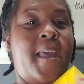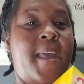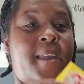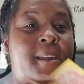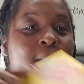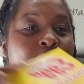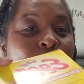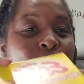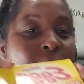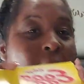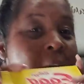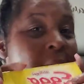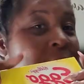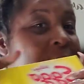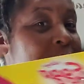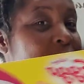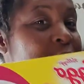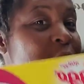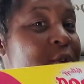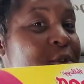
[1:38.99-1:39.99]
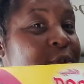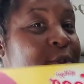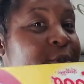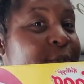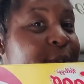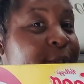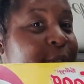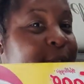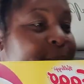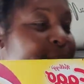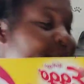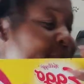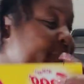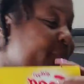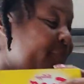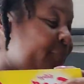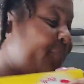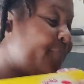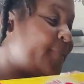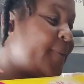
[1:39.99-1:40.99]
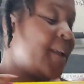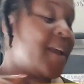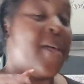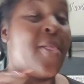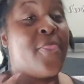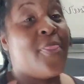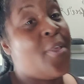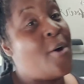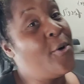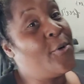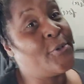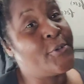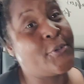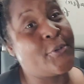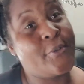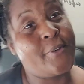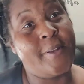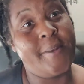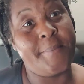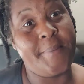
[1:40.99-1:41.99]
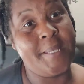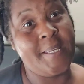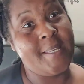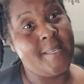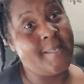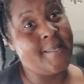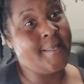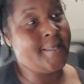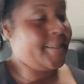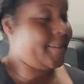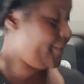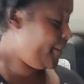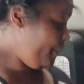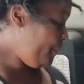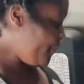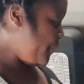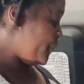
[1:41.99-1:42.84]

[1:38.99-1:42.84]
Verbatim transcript: eggo waffles those are gonna be good